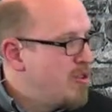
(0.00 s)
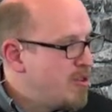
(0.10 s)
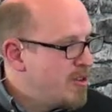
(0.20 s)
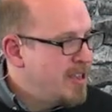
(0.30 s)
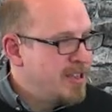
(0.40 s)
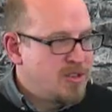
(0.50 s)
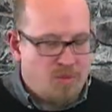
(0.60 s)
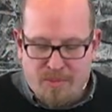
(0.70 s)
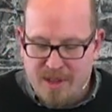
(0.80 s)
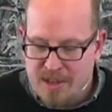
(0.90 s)
your
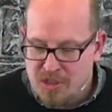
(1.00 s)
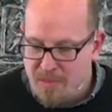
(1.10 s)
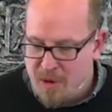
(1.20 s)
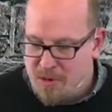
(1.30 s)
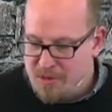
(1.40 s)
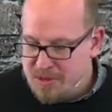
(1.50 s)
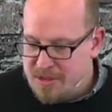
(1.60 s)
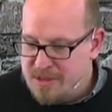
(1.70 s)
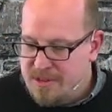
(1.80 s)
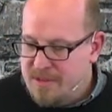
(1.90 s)
deeds will be
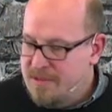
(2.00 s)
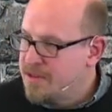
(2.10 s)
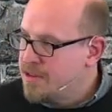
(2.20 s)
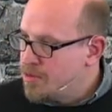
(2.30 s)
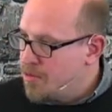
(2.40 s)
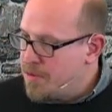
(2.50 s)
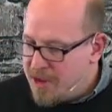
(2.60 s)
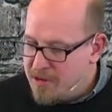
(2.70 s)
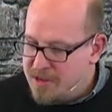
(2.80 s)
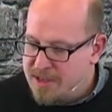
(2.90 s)
exposed. That's what
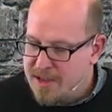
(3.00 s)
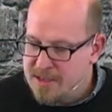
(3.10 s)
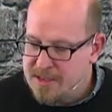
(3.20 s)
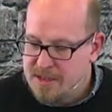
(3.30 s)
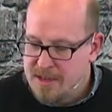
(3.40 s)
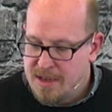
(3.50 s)
Peter says.